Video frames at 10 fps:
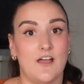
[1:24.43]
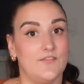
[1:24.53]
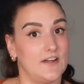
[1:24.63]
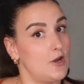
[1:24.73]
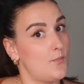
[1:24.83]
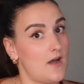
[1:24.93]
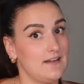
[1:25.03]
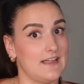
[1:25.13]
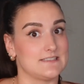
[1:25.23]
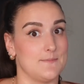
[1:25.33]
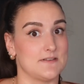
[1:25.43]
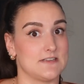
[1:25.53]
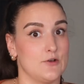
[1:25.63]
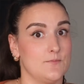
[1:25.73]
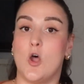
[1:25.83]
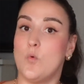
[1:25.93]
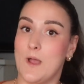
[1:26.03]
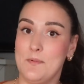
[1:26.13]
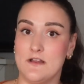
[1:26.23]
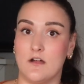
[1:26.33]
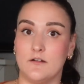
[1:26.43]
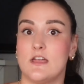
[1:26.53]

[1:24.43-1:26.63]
a video podcast episode, a webinar,